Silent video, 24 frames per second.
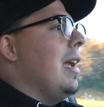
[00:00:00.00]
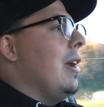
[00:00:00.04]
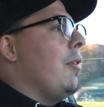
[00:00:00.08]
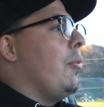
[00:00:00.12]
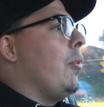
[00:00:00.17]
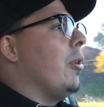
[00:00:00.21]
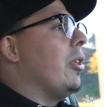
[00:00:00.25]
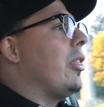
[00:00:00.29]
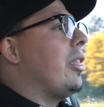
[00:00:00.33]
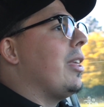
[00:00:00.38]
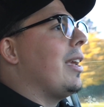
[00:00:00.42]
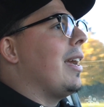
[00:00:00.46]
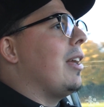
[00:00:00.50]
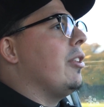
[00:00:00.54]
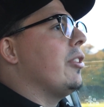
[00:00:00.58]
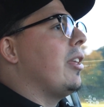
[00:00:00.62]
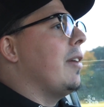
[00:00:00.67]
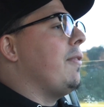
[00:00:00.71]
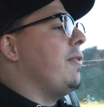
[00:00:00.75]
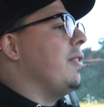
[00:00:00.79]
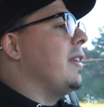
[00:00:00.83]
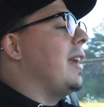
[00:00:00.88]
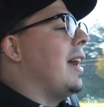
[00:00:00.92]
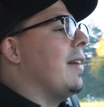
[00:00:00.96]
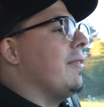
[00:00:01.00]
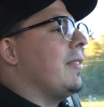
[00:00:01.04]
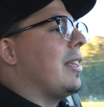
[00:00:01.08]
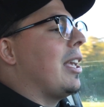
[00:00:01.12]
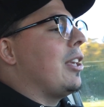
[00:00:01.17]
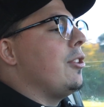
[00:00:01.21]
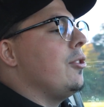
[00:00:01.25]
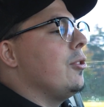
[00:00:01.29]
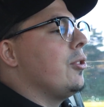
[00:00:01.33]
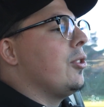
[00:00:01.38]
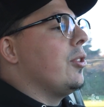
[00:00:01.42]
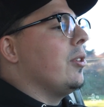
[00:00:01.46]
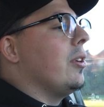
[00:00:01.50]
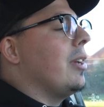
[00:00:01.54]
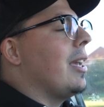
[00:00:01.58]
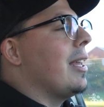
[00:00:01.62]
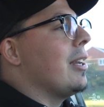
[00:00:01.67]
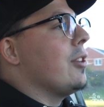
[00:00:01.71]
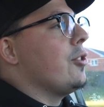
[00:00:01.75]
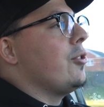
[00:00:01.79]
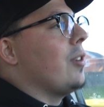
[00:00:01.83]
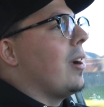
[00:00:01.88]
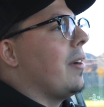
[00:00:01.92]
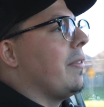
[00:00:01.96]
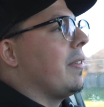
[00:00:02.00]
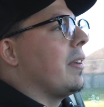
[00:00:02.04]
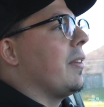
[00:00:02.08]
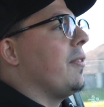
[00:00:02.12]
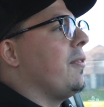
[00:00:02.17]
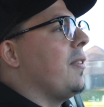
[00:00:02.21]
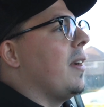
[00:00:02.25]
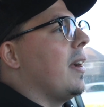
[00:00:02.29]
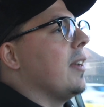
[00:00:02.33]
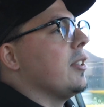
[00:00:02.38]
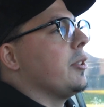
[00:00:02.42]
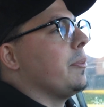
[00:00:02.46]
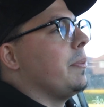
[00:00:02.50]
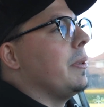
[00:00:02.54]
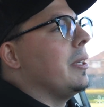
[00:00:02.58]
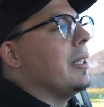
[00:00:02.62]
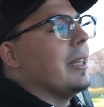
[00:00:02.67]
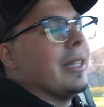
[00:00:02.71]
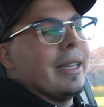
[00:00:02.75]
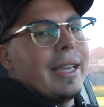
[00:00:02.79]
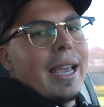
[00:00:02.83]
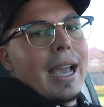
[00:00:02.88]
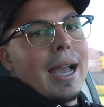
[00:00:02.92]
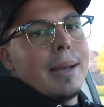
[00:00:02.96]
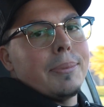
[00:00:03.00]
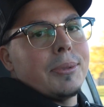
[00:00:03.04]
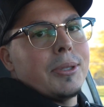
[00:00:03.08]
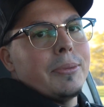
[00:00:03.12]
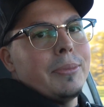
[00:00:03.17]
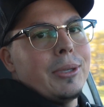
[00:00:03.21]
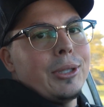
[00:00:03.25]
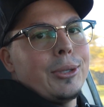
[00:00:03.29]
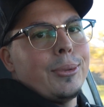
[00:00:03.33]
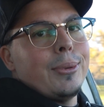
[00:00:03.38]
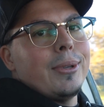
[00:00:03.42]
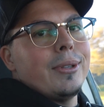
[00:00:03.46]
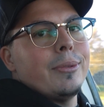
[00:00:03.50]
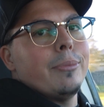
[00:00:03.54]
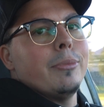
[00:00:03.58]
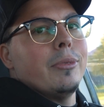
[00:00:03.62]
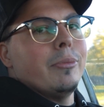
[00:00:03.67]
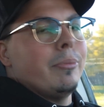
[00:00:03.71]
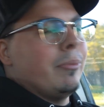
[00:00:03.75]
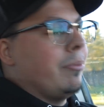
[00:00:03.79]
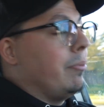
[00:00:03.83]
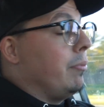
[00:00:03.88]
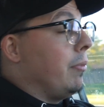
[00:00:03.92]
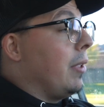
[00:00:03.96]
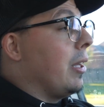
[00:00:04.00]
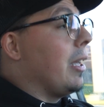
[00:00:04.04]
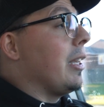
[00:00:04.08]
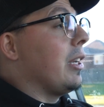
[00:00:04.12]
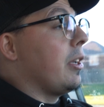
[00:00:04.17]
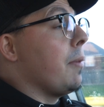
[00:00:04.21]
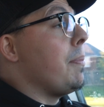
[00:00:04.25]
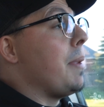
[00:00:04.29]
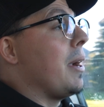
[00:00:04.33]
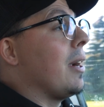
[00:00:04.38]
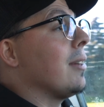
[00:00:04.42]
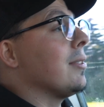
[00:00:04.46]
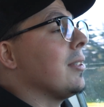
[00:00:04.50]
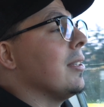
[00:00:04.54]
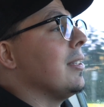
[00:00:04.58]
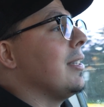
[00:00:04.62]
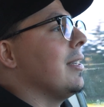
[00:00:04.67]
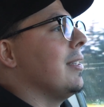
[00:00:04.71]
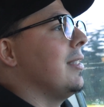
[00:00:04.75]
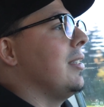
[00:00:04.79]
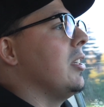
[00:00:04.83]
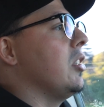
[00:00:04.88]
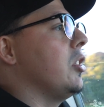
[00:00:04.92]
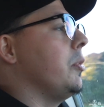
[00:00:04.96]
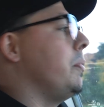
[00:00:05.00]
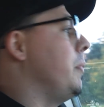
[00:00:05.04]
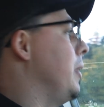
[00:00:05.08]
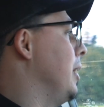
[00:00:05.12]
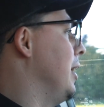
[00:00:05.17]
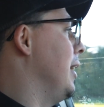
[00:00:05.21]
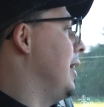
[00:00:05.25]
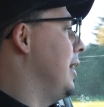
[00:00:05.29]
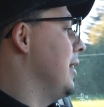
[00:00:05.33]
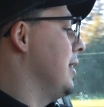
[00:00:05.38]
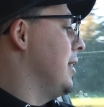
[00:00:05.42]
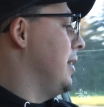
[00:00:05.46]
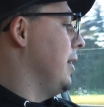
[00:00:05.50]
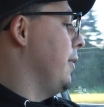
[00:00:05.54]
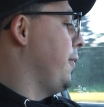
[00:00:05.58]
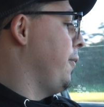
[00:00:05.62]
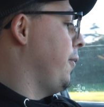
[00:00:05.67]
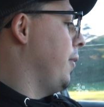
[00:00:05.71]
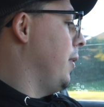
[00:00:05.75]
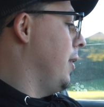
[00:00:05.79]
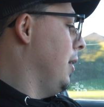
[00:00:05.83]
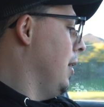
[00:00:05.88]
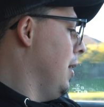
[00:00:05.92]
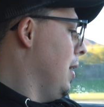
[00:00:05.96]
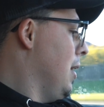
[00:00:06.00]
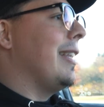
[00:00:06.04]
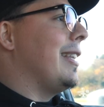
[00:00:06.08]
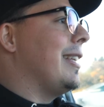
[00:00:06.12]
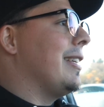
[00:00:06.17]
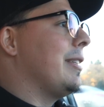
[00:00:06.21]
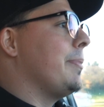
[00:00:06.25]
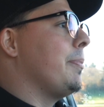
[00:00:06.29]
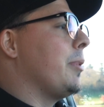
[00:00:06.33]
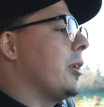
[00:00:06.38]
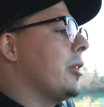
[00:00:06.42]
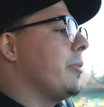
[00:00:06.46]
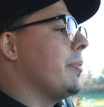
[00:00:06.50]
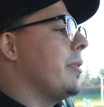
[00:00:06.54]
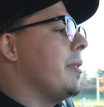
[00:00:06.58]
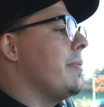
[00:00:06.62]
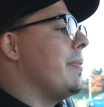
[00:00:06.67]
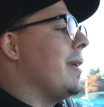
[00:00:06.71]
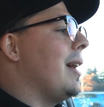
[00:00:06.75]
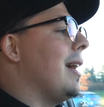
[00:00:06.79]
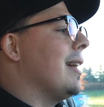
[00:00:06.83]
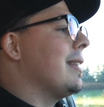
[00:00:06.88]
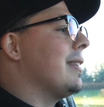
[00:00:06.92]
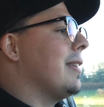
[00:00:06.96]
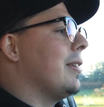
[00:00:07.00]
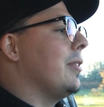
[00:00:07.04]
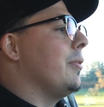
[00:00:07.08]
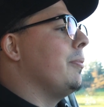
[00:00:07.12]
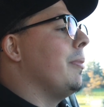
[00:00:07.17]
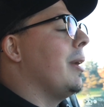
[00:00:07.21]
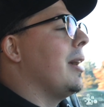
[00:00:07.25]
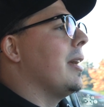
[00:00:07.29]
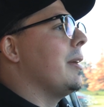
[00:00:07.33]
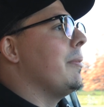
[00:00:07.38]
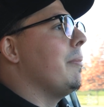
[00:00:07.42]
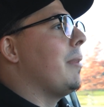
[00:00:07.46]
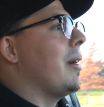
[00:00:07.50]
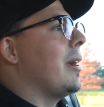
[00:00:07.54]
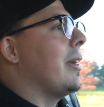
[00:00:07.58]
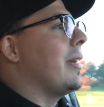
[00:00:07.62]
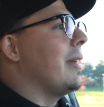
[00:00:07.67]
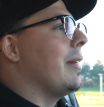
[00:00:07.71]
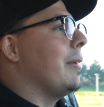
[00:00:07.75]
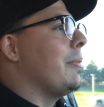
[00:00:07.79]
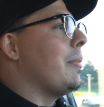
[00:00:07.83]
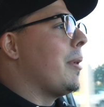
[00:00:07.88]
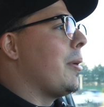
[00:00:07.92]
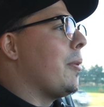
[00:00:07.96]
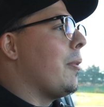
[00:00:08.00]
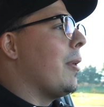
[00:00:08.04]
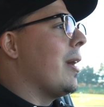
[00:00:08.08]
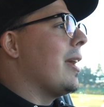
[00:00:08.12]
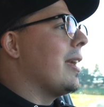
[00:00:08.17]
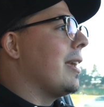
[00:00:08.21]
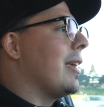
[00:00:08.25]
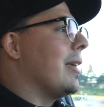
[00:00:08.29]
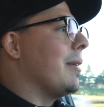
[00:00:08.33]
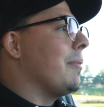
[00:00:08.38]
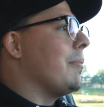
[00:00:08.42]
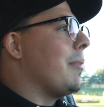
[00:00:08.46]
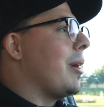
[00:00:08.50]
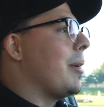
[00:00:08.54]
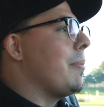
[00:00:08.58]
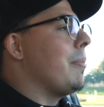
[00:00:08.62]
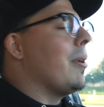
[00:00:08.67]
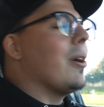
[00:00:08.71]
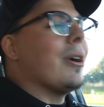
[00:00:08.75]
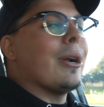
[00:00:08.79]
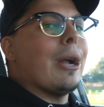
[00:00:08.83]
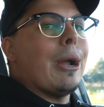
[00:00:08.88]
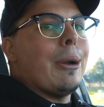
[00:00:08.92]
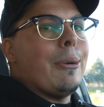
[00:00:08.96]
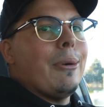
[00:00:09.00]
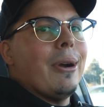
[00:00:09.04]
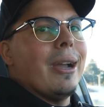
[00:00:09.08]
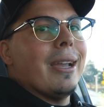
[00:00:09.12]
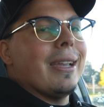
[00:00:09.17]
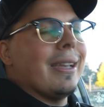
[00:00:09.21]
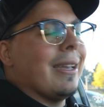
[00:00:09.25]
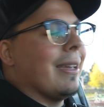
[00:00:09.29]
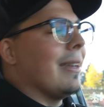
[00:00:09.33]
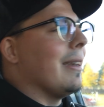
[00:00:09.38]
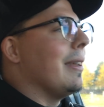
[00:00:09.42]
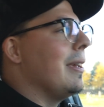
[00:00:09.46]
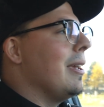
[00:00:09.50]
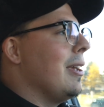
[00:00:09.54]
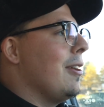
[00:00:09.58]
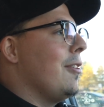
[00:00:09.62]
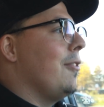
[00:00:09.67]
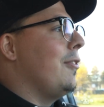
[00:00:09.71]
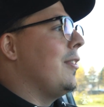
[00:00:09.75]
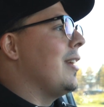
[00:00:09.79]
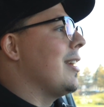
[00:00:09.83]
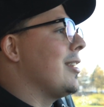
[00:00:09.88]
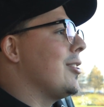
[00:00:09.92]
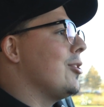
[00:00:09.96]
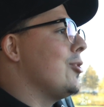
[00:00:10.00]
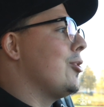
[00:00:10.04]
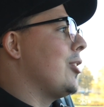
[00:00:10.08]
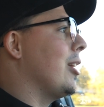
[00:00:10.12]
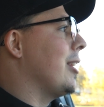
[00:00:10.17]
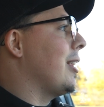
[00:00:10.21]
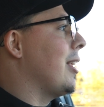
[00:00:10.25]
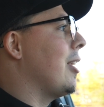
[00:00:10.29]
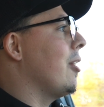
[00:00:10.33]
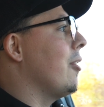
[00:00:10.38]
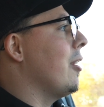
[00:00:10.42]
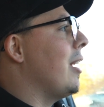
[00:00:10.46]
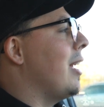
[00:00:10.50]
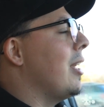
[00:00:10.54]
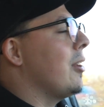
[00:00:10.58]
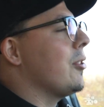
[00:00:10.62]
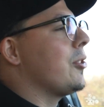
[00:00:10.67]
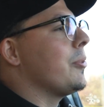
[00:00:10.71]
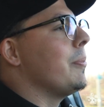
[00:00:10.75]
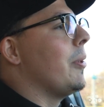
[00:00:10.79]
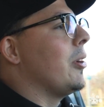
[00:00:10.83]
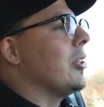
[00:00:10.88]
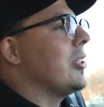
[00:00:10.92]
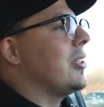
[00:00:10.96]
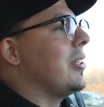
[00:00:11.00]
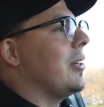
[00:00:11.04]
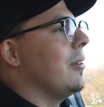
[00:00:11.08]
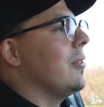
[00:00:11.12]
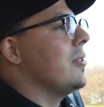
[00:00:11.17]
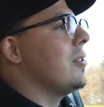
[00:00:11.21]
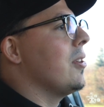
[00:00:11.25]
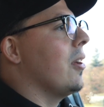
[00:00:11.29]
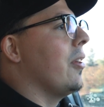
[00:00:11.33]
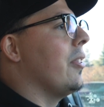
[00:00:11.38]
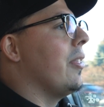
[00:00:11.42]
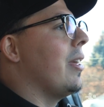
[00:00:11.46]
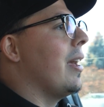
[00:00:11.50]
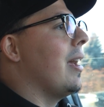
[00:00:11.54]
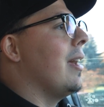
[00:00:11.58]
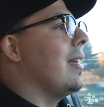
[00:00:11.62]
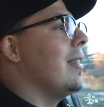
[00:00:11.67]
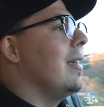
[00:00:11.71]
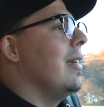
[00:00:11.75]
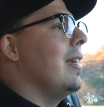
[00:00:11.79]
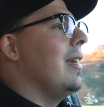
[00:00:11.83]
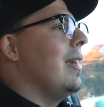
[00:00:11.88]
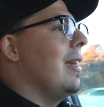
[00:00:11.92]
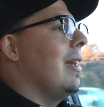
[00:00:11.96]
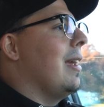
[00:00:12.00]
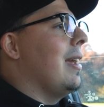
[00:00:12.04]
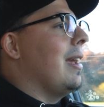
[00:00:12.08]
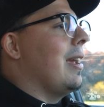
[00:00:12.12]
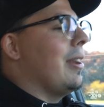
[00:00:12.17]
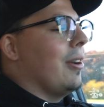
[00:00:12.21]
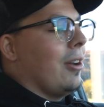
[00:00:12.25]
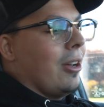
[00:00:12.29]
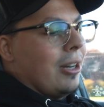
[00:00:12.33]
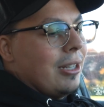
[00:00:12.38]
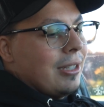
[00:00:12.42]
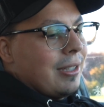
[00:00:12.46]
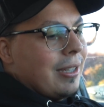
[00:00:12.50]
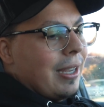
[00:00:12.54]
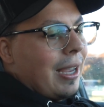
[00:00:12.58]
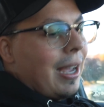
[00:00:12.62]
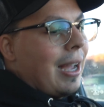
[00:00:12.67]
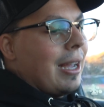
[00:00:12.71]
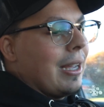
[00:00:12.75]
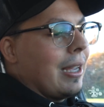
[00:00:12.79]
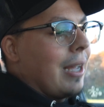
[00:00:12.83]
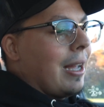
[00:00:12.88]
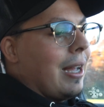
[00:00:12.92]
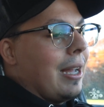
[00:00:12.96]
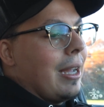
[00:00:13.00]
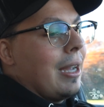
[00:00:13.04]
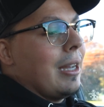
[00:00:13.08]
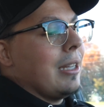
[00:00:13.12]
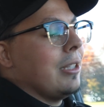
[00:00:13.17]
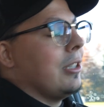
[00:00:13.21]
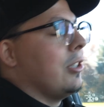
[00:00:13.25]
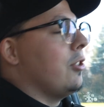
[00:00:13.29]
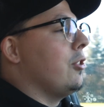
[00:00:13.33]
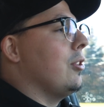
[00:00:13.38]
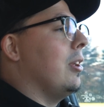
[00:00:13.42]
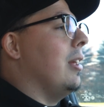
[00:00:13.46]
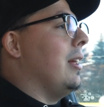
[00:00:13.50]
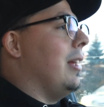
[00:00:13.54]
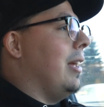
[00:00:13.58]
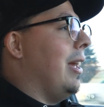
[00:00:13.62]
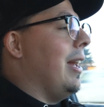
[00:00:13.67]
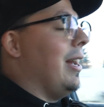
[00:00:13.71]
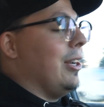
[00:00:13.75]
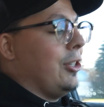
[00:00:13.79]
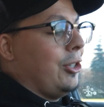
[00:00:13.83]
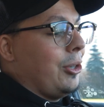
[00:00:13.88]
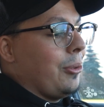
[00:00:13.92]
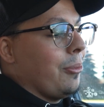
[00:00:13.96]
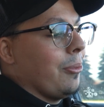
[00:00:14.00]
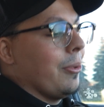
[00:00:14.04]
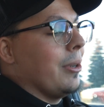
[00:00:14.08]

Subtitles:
One thing I'll definitely have to get used to again is driving a 5-speed. The gaps in between, in comparison to 6-speed, is different. But this brings me back to my wagon, my bug-eye wagon. If you guys have checked that out, I had a small series on that. And honestly, I actually